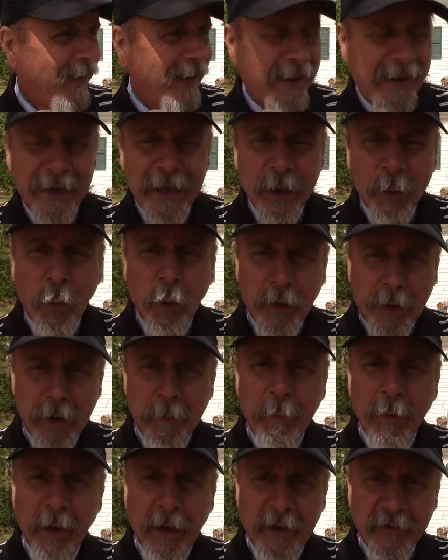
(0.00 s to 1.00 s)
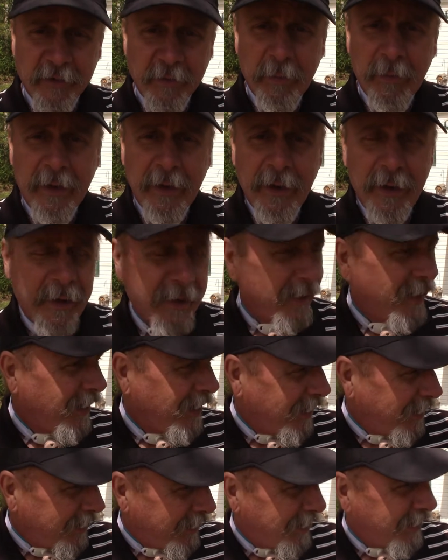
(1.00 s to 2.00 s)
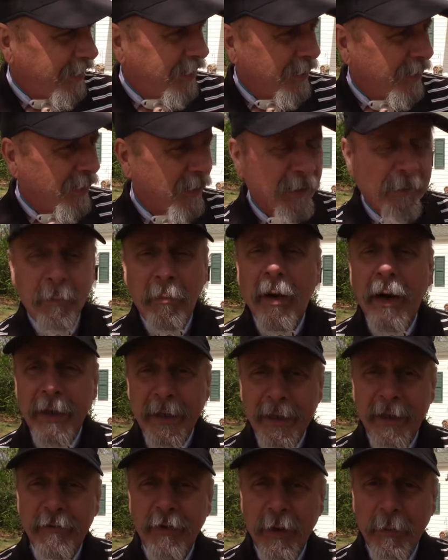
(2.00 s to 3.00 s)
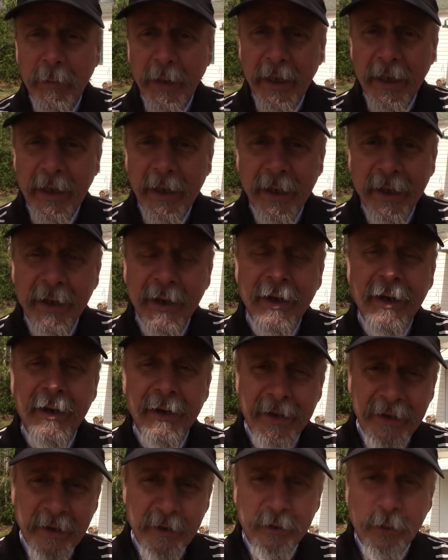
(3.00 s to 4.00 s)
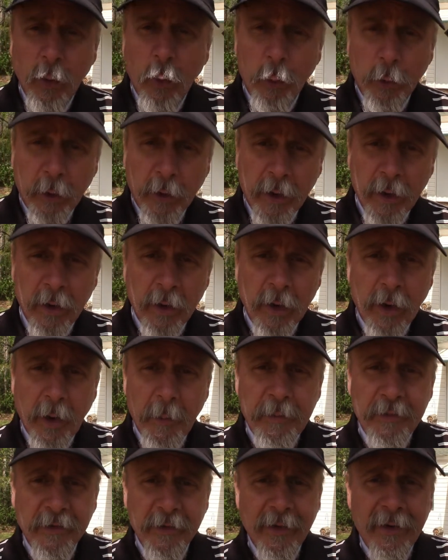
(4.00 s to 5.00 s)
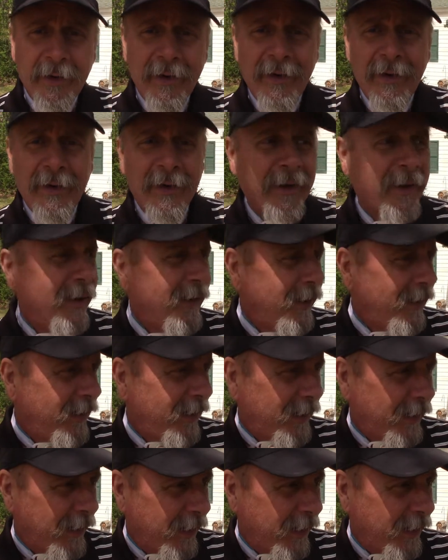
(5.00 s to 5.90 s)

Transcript: And he wanted to bless me by giving me his older clubs. And